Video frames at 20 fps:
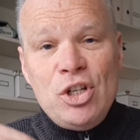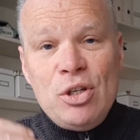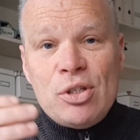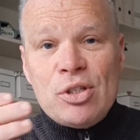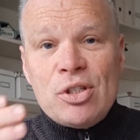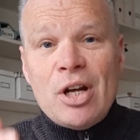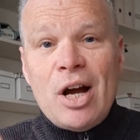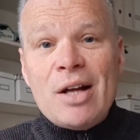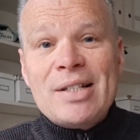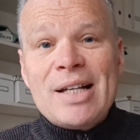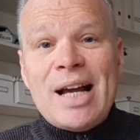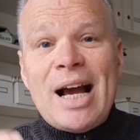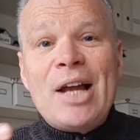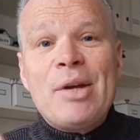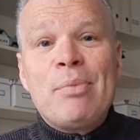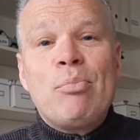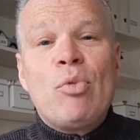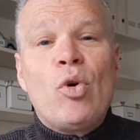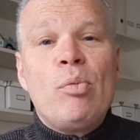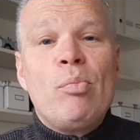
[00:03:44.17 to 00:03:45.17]
you start to
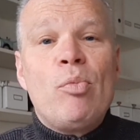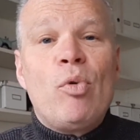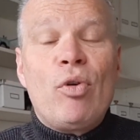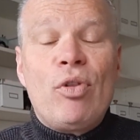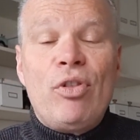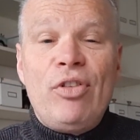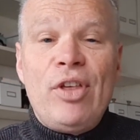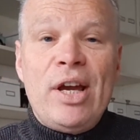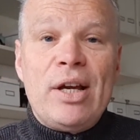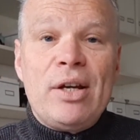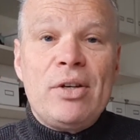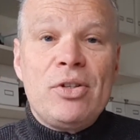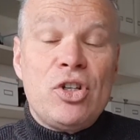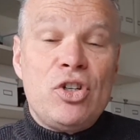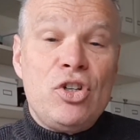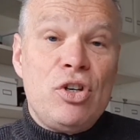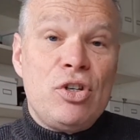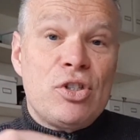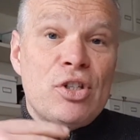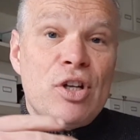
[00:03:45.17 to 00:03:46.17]
add more and more things
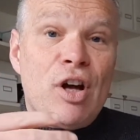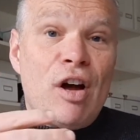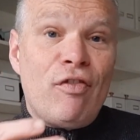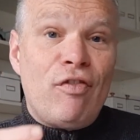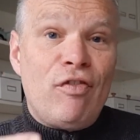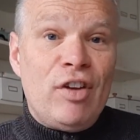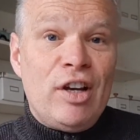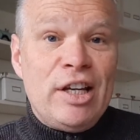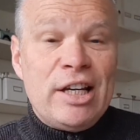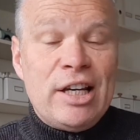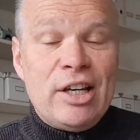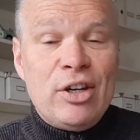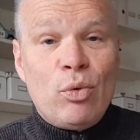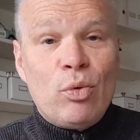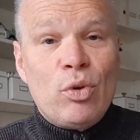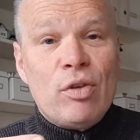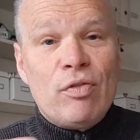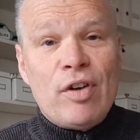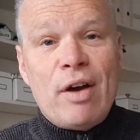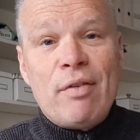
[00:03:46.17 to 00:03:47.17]
and you start filling in
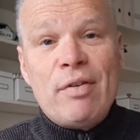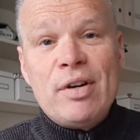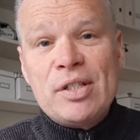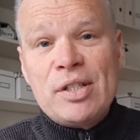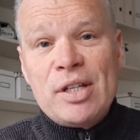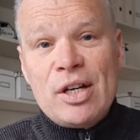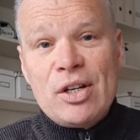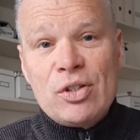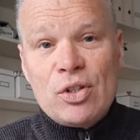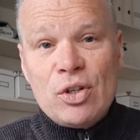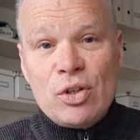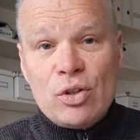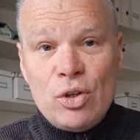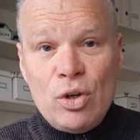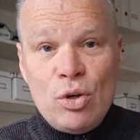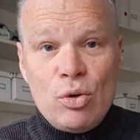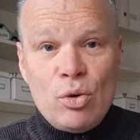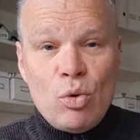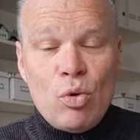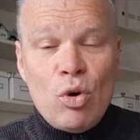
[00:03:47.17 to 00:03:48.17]
all the various things that
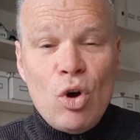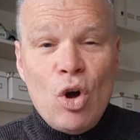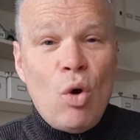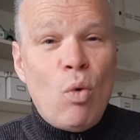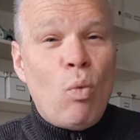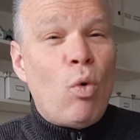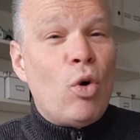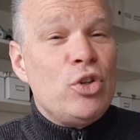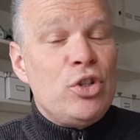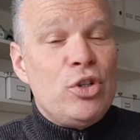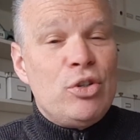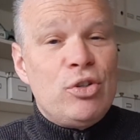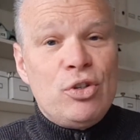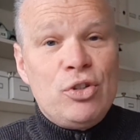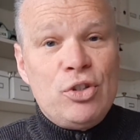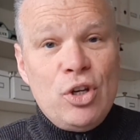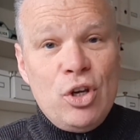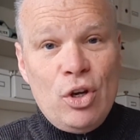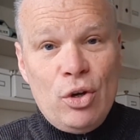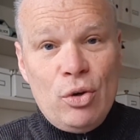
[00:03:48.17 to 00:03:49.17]
Google want you to
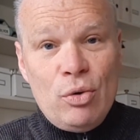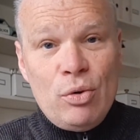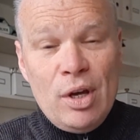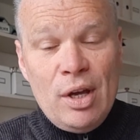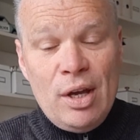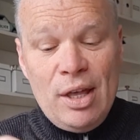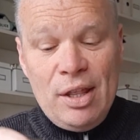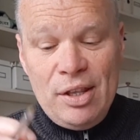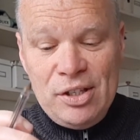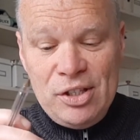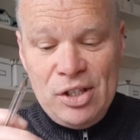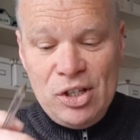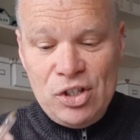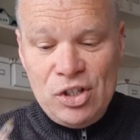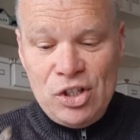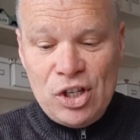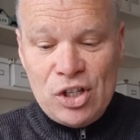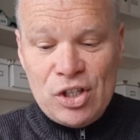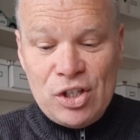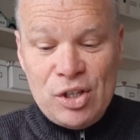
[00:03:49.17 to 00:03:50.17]
do, this is
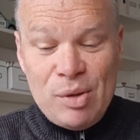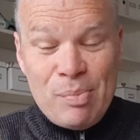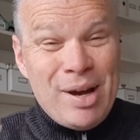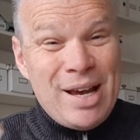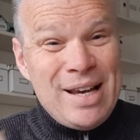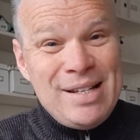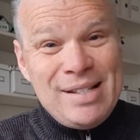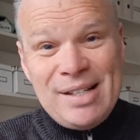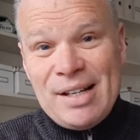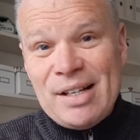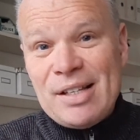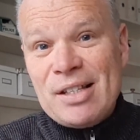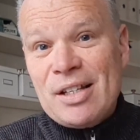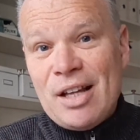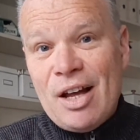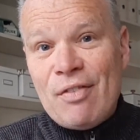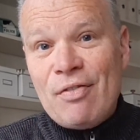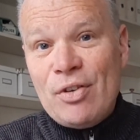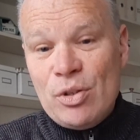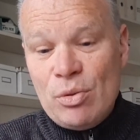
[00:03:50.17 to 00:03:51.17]
just the basic
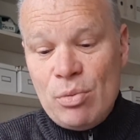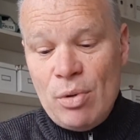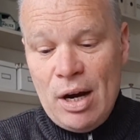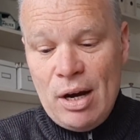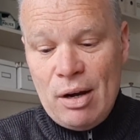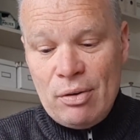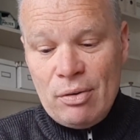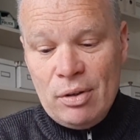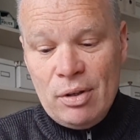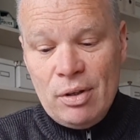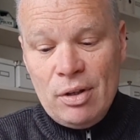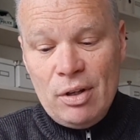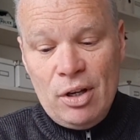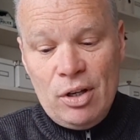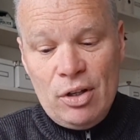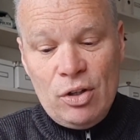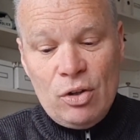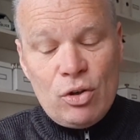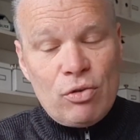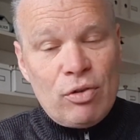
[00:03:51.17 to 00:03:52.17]
stuff as well. You'll